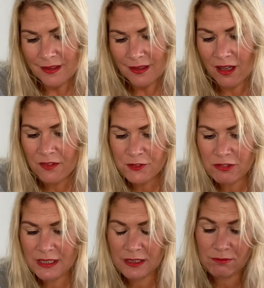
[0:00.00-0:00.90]
After
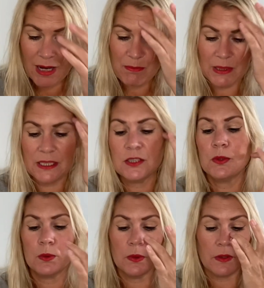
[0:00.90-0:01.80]
a little rambling
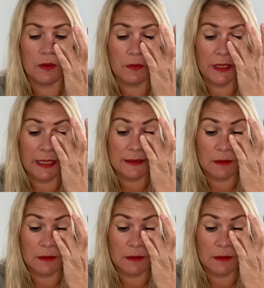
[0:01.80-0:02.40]
talk, the lawyer led